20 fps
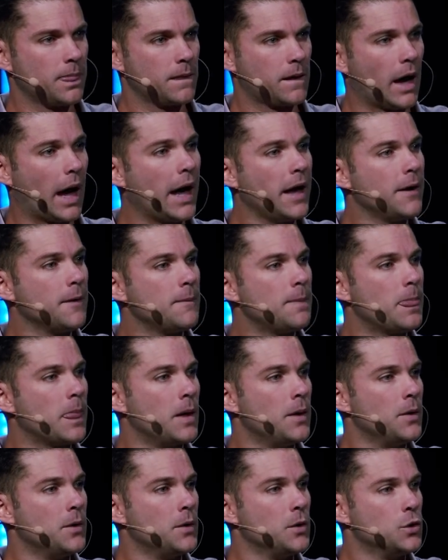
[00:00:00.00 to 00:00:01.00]
Okay?
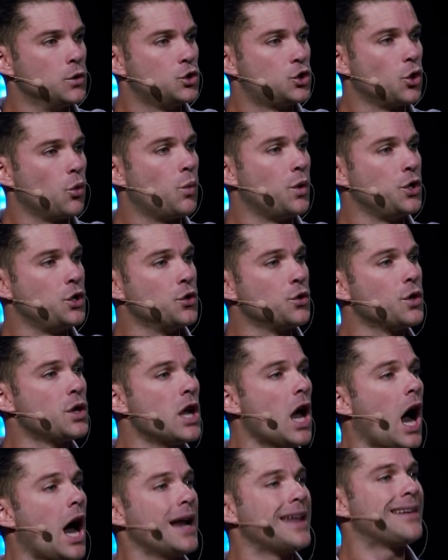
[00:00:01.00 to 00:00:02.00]
So when you're
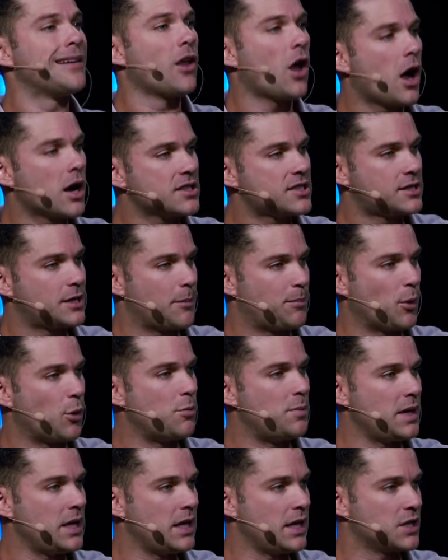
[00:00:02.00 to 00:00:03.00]
not in lockstep
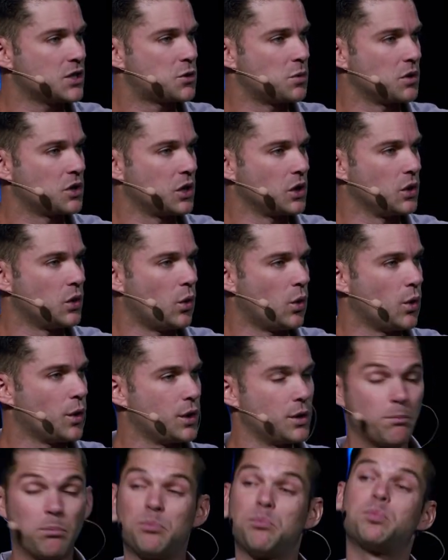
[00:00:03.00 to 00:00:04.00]
obedience with the
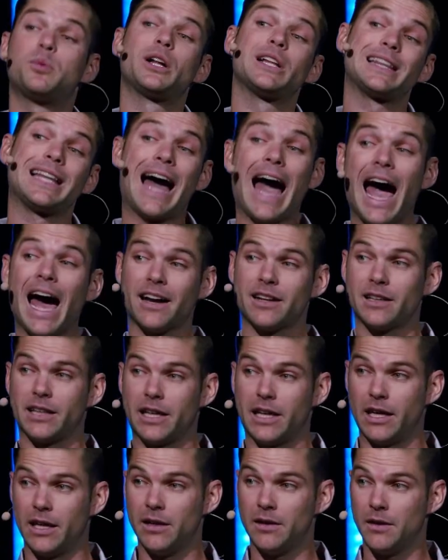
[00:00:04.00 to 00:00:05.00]
Lord
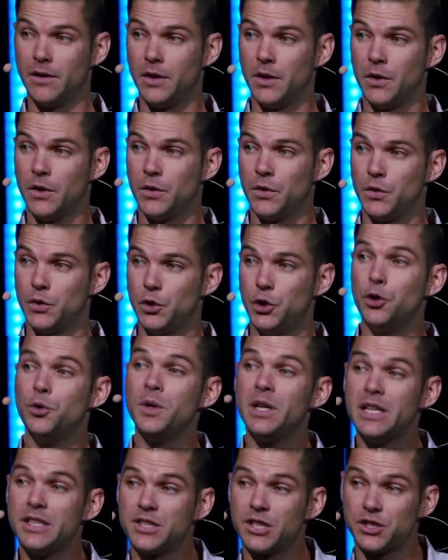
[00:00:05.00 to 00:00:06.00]
gladly, you
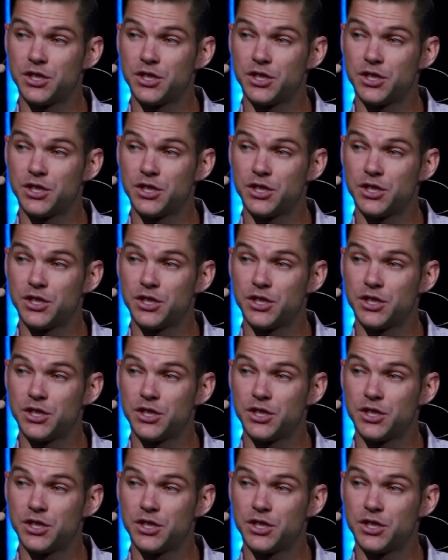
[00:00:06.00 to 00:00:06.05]
need to